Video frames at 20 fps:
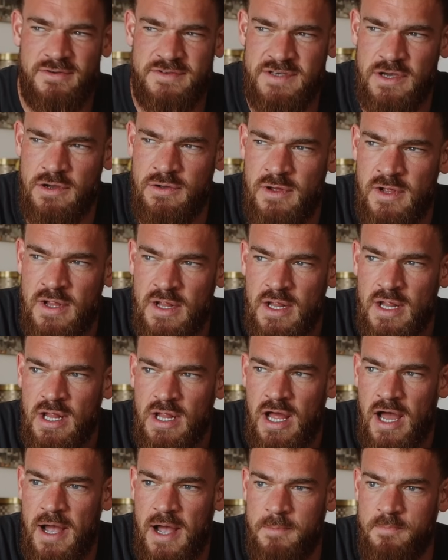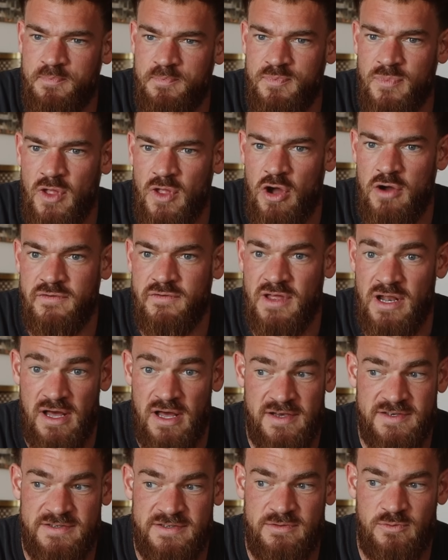So over the
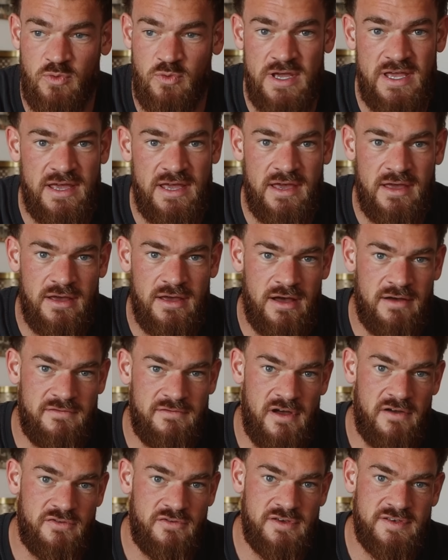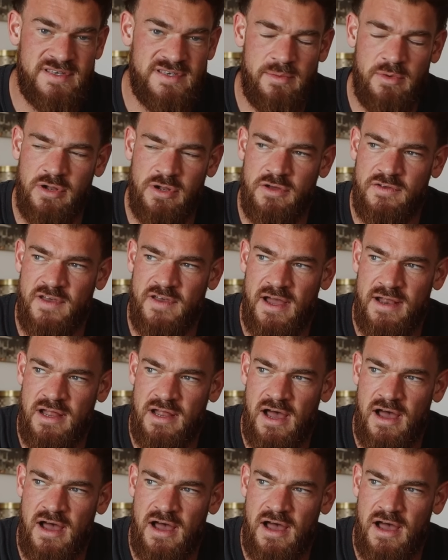last week I've used semaglutide.